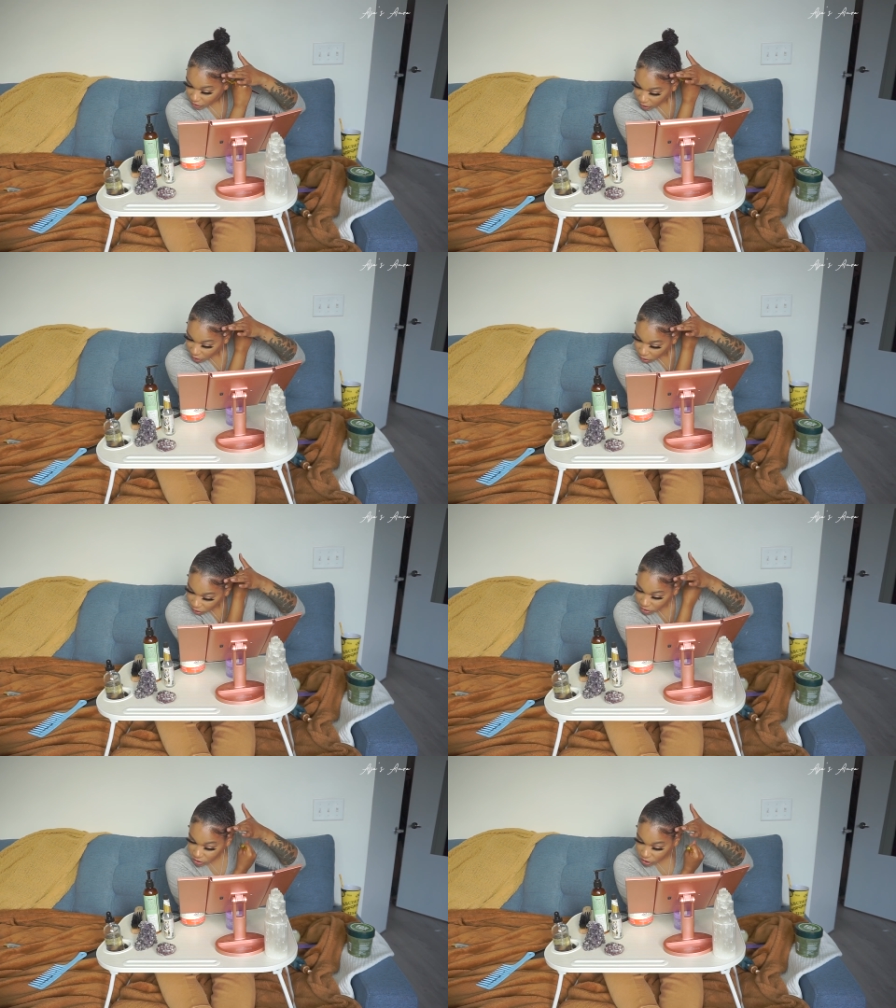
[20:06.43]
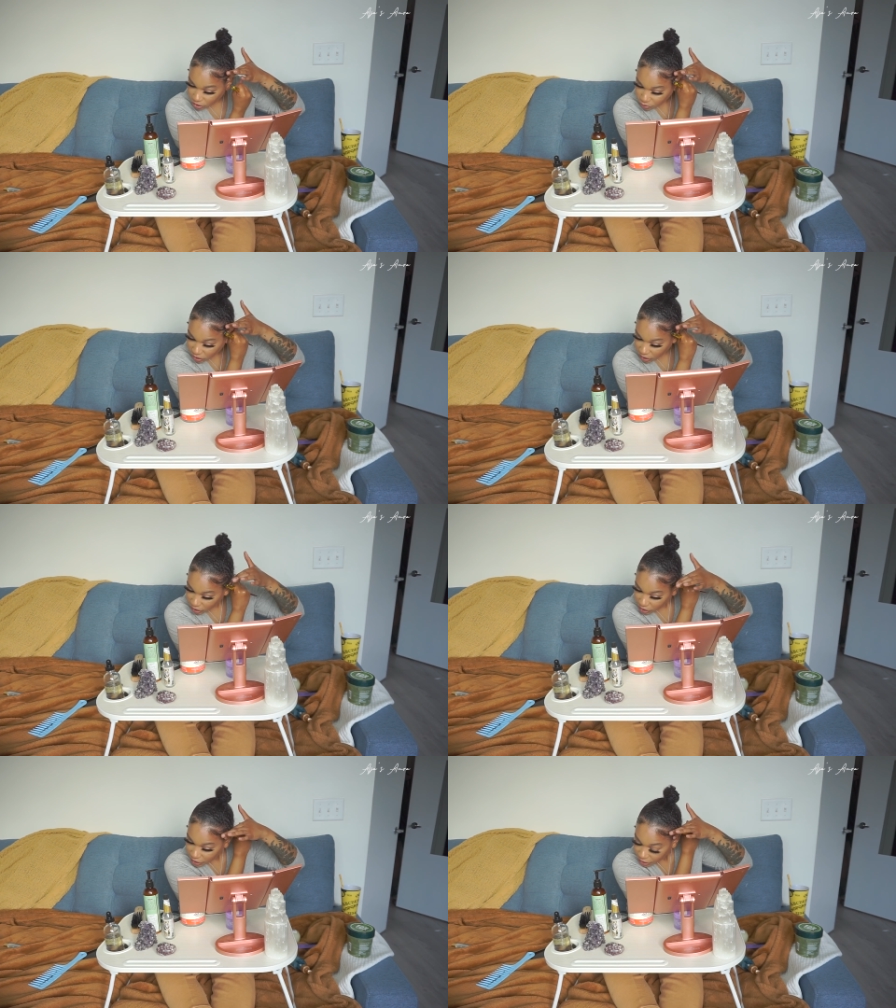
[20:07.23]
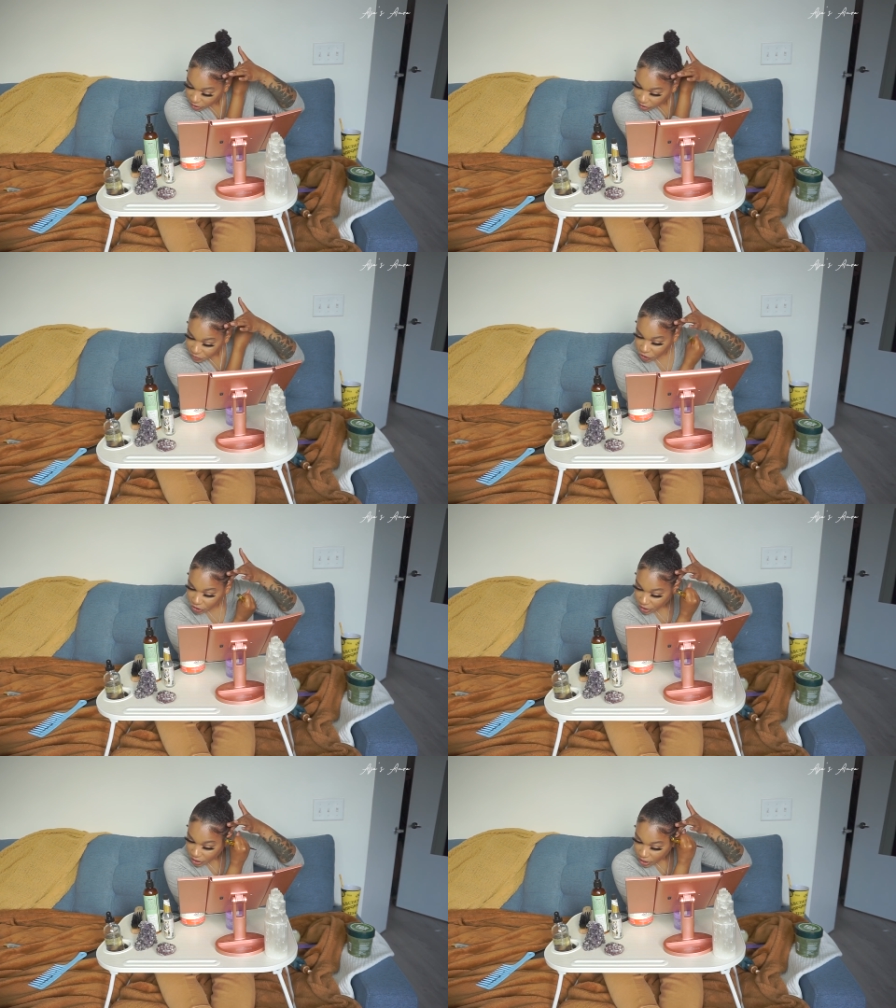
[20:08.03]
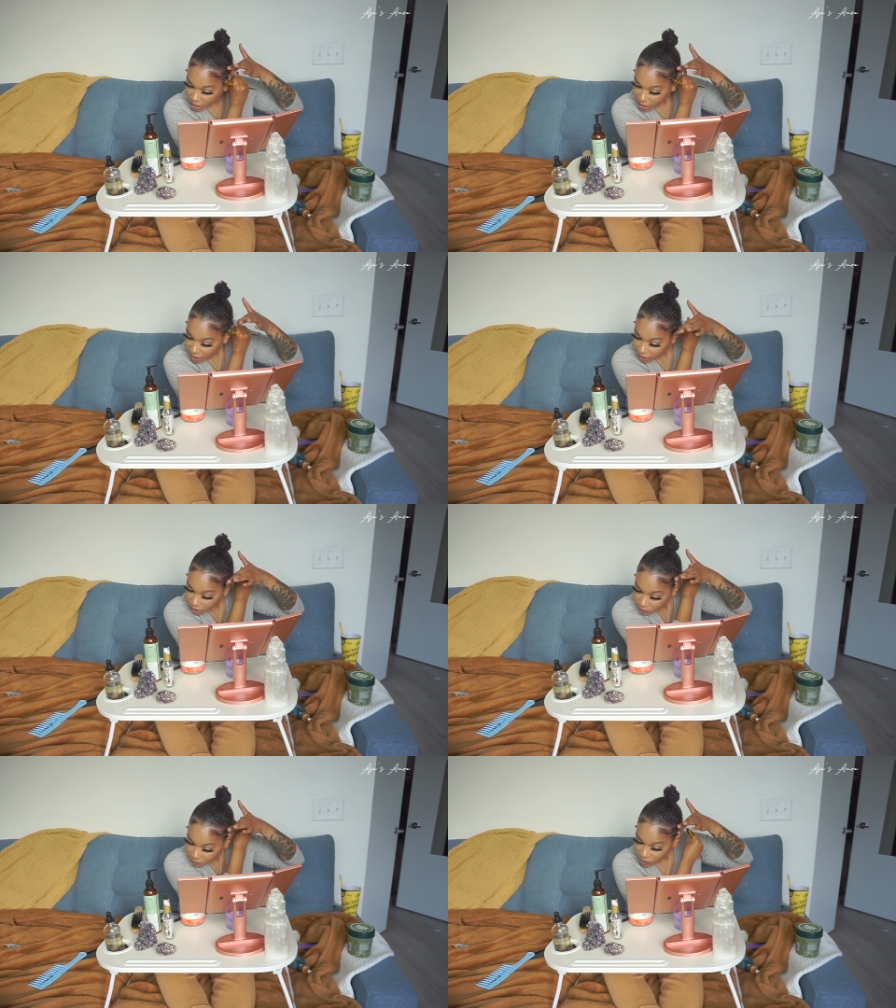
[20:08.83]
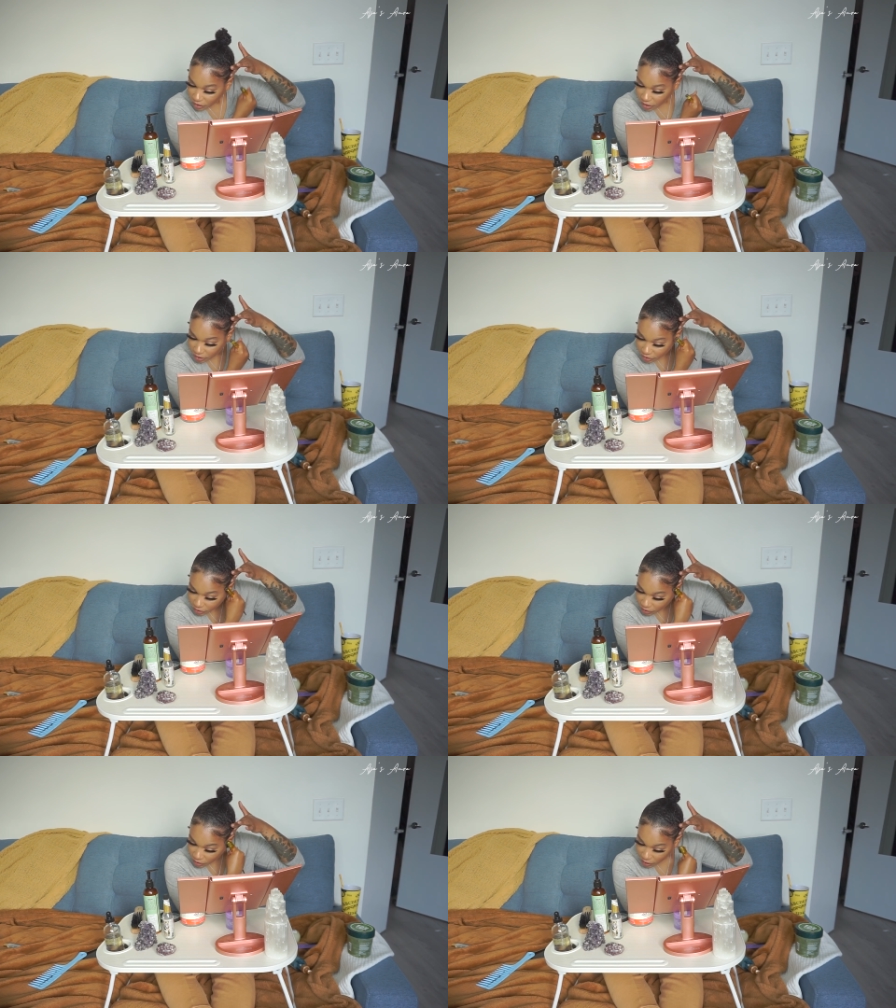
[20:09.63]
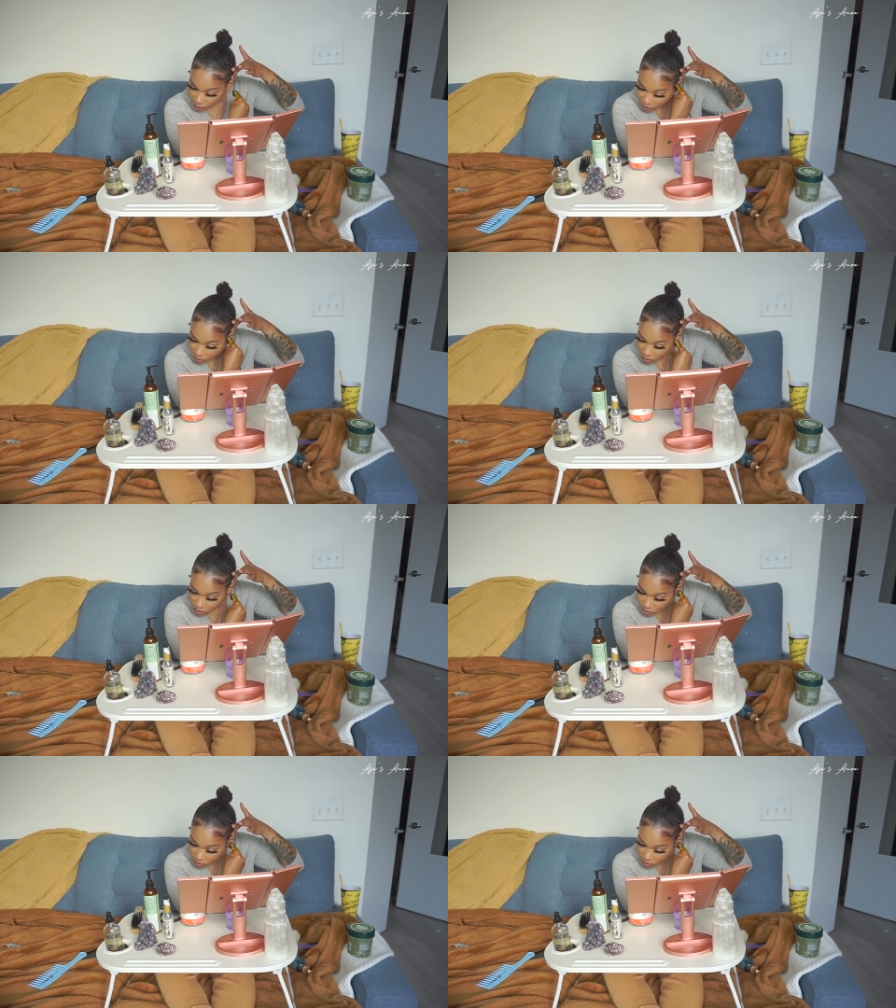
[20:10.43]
And that all starts with taking care of your hair and your head.